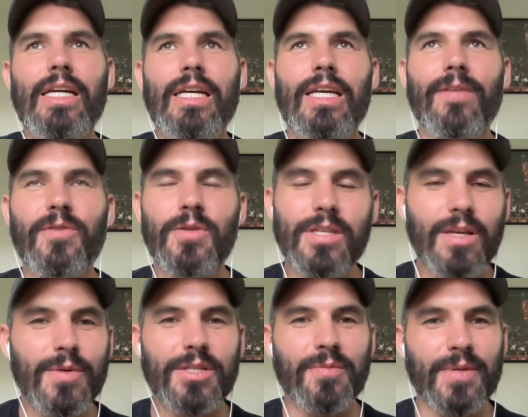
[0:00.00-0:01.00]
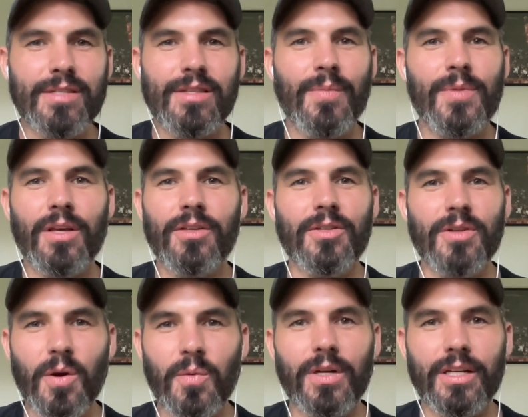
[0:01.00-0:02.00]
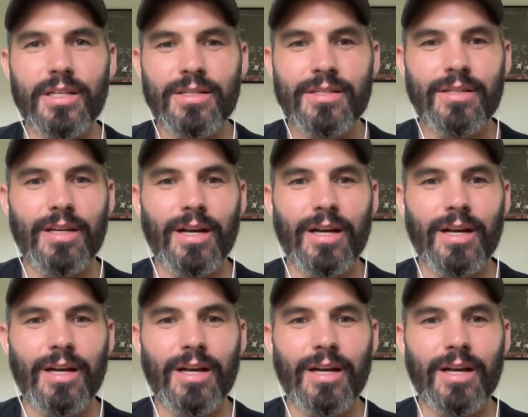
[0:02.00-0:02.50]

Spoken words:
if you see a Mr. Beast thumbnail, you know what it is.